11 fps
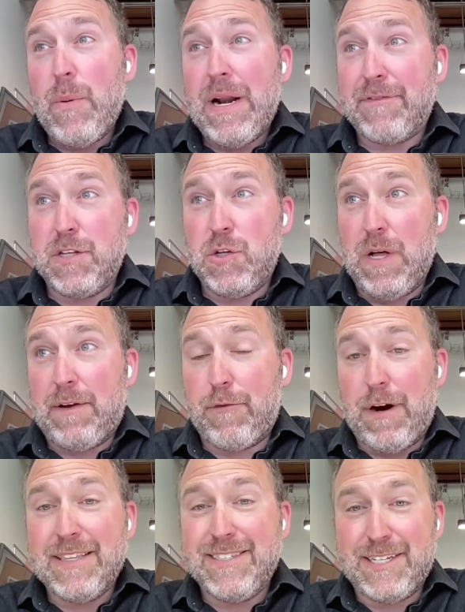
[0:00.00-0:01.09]
we would have to do like
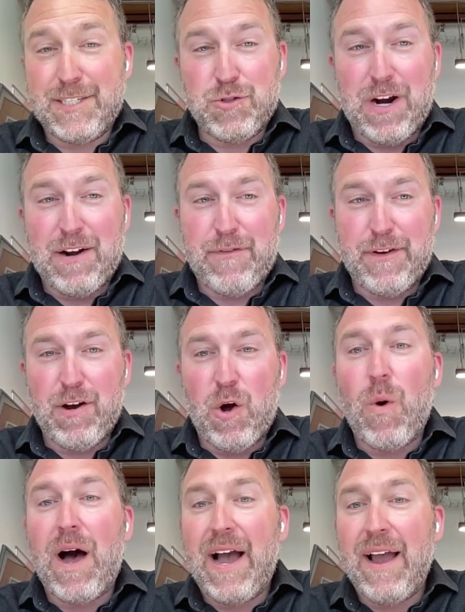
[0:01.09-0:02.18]
forensics to try to figure
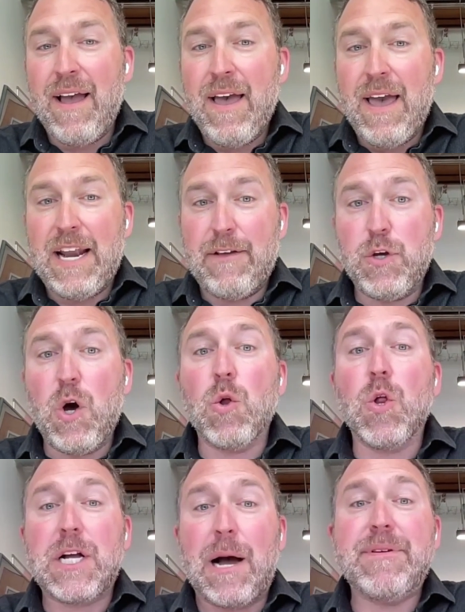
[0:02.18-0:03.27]
out why. And if you
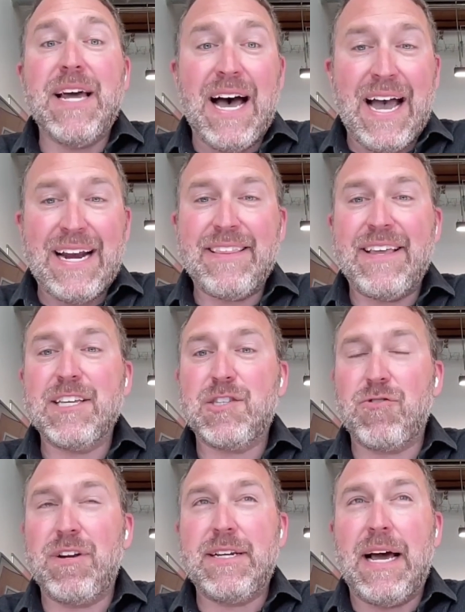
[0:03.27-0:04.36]
go look up Dyn and the
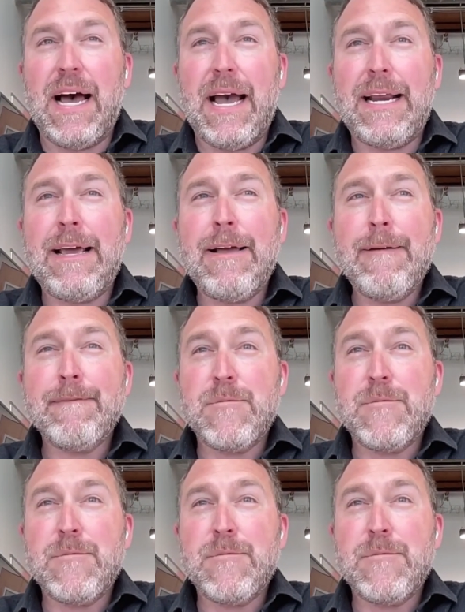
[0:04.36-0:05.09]
history of Dyn,